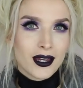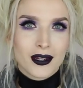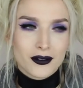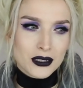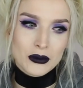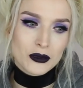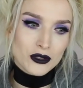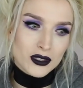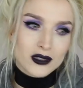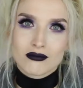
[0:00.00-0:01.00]
and so we'll
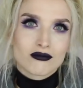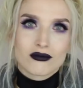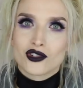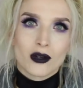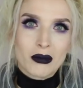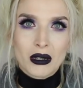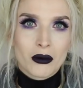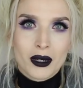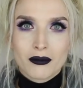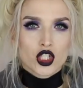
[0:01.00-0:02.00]
just jump
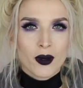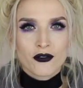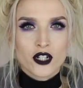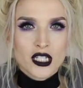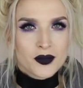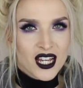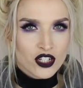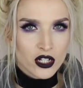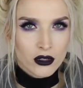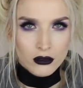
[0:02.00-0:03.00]
into it. So my first
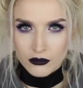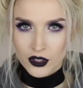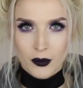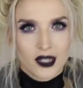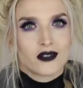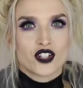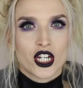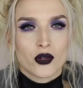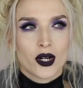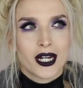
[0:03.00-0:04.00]
obsession for the month of
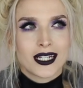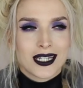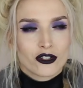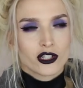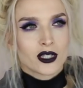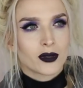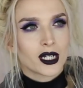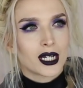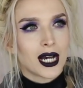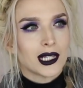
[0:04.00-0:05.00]
January is actually
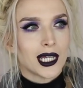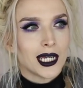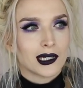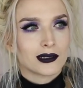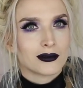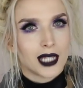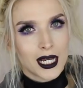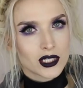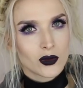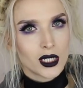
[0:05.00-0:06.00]
something I got like
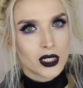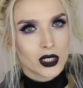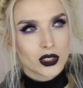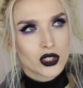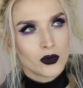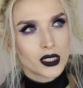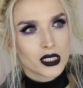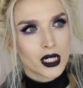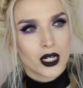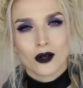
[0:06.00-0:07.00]
last week or 2
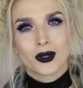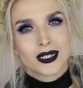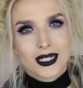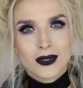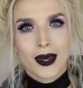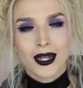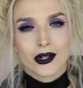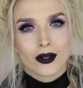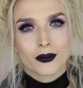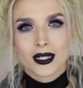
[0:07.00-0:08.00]
weeks ago, but it doesn't
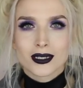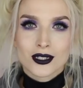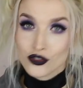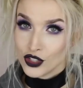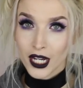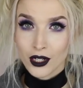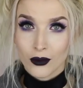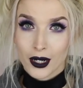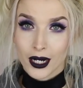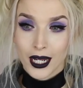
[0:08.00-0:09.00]
matter because it's
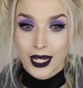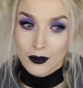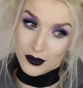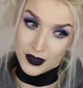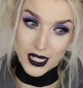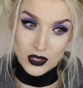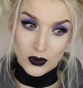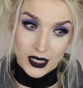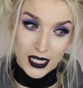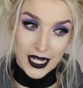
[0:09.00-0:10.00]
January and I'm obsessed
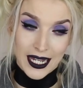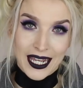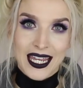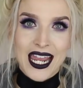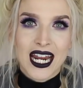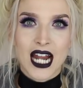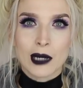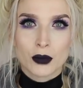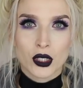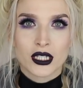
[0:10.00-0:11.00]
with it and I
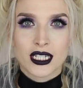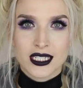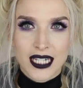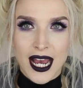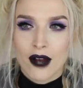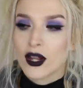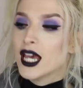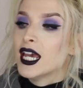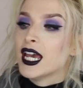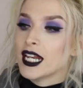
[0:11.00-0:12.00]
cannot put this down.
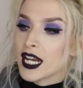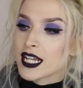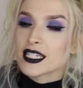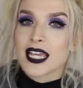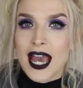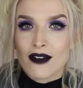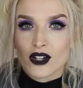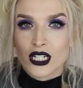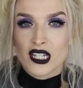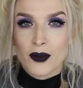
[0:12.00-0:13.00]
And it is the Kat
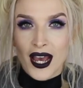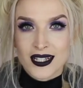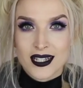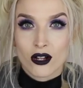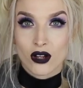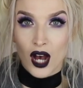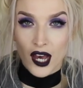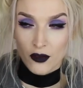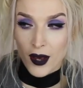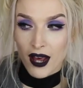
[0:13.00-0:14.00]
Von D Pastel
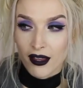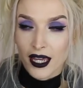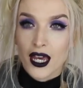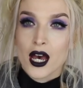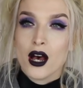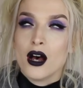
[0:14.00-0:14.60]
Goth Palette.